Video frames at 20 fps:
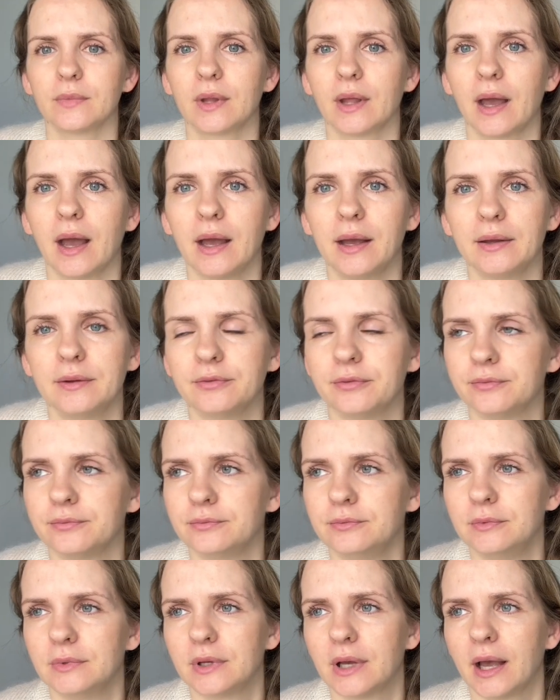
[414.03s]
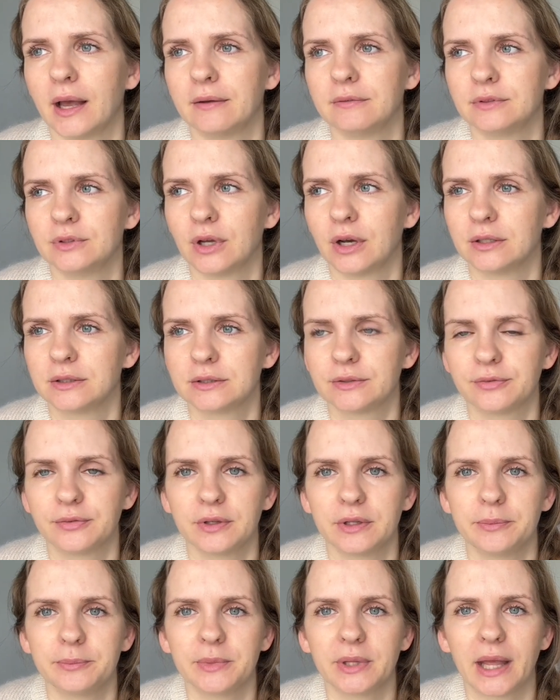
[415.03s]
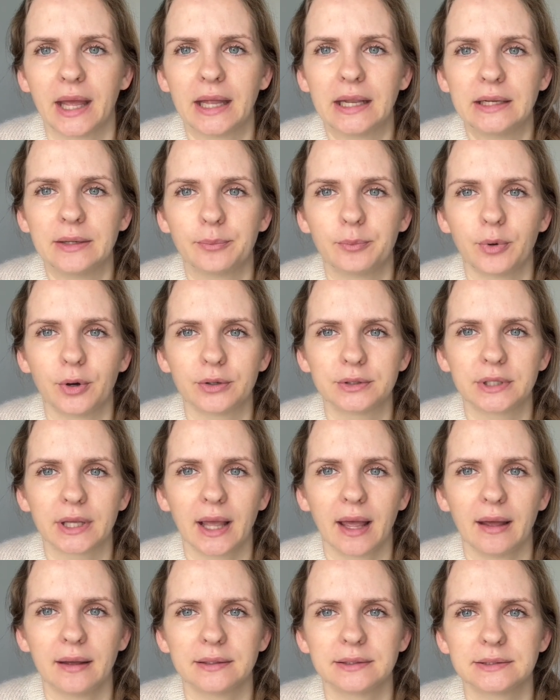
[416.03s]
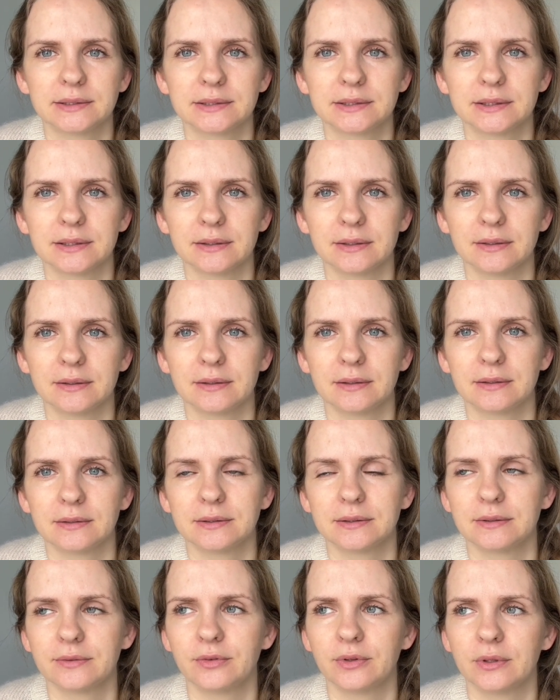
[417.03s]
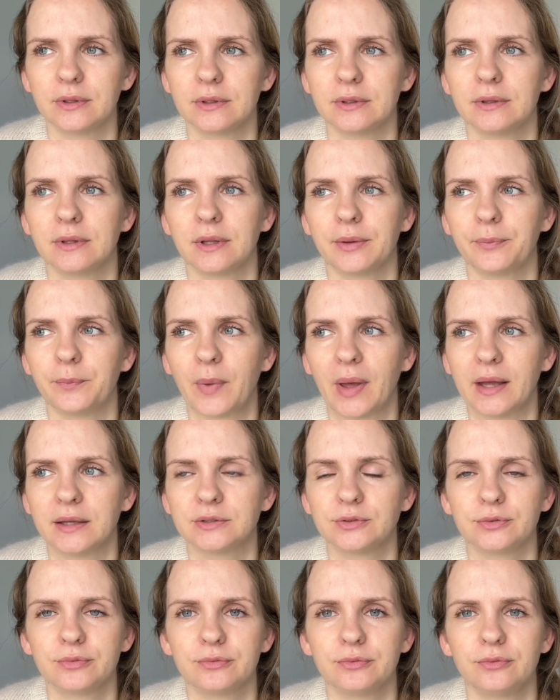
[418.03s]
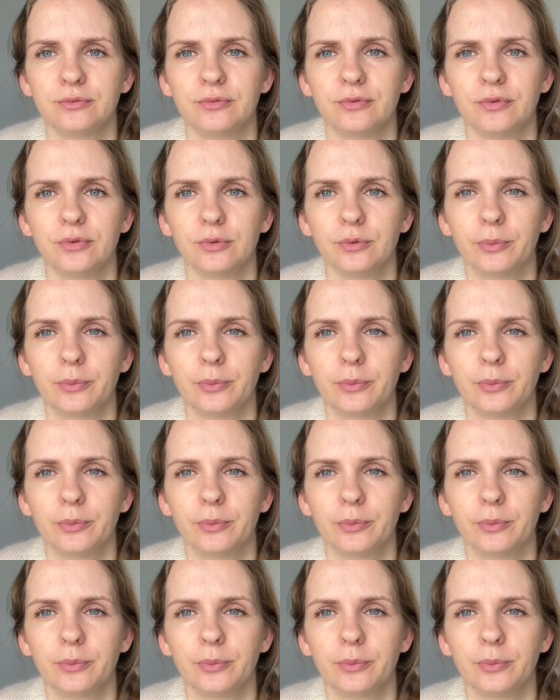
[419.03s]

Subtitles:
I have not filmed any podcast in the past few